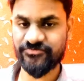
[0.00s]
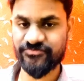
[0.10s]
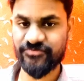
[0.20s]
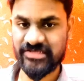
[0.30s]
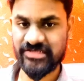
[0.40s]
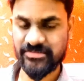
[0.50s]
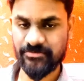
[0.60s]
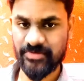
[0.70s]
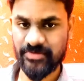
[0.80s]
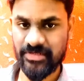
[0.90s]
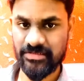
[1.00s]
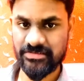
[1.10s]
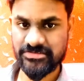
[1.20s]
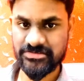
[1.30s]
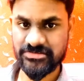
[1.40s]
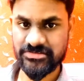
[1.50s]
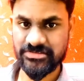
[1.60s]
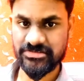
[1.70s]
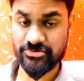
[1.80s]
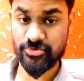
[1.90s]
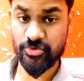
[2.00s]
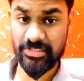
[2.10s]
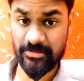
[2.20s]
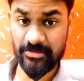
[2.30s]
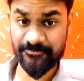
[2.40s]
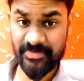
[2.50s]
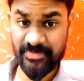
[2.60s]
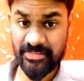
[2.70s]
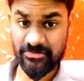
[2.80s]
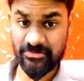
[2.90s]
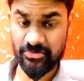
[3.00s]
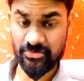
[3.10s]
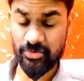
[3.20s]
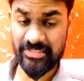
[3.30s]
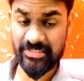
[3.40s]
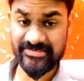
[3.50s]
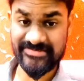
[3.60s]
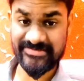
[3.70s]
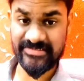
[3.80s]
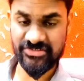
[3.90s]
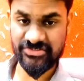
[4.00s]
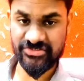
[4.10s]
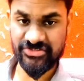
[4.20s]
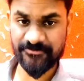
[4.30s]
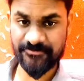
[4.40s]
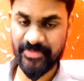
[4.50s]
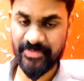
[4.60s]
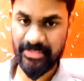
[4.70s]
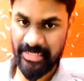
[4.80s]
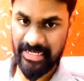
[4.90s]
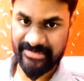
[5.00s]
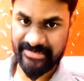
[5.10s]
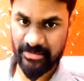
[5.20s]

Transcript: For example, the Google is a search engine, and